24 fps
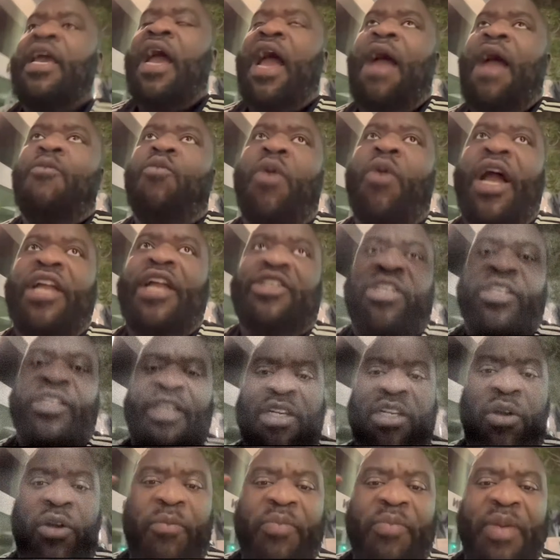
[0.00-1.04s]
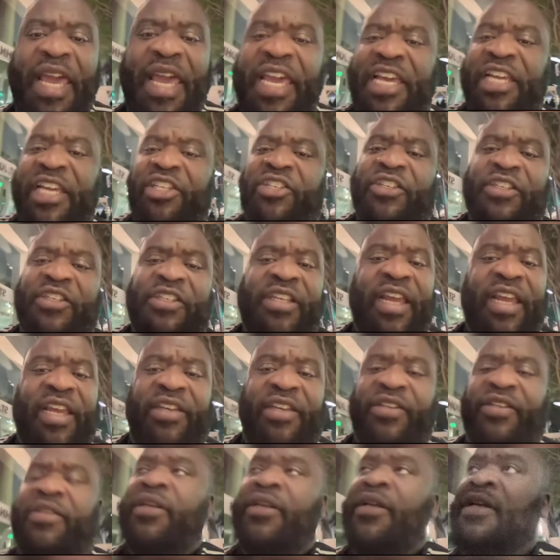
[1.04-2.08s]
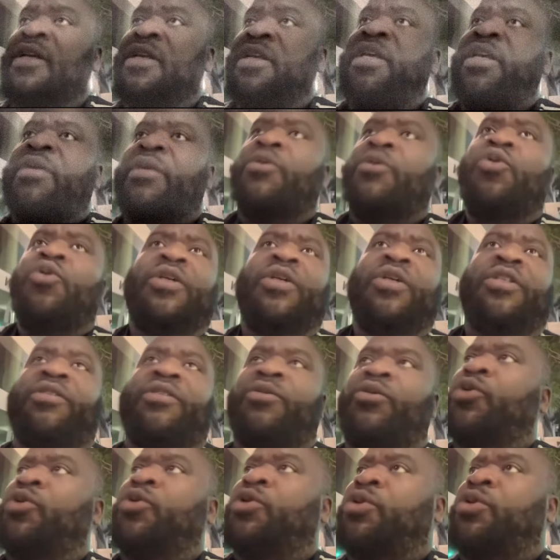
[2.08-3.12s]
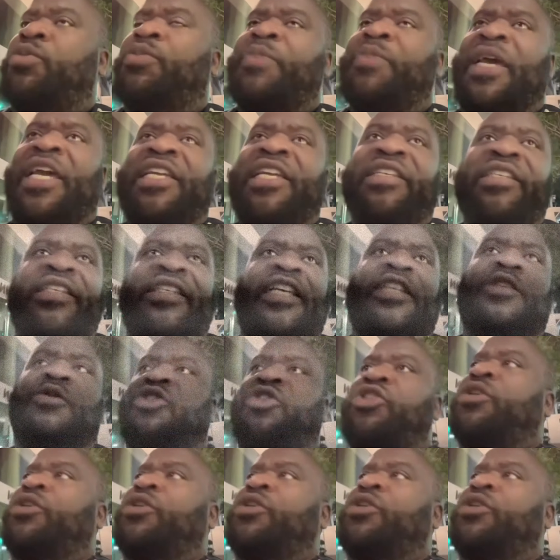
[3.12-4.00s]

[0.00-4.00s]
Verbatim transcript: I'm watching it on page six who is Page Six, which